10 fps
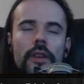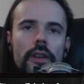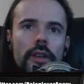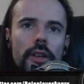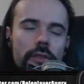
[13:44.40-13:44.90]

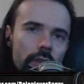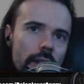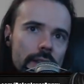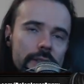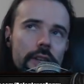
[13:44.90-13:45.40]
In the
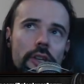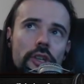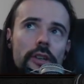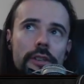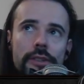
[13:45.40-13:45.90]
last
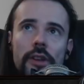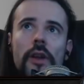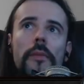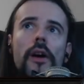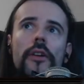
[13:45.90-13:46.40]
section, let's talk
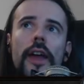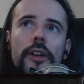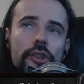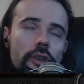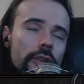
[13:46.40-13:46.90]
about
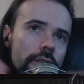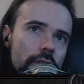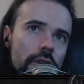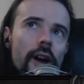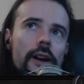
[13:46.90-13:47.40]
actual
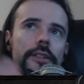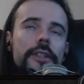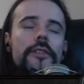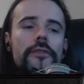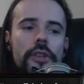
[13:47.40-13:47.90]
new
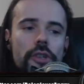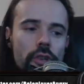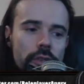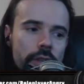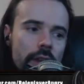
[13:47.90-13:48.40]
content and
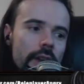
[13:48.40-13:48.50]
features.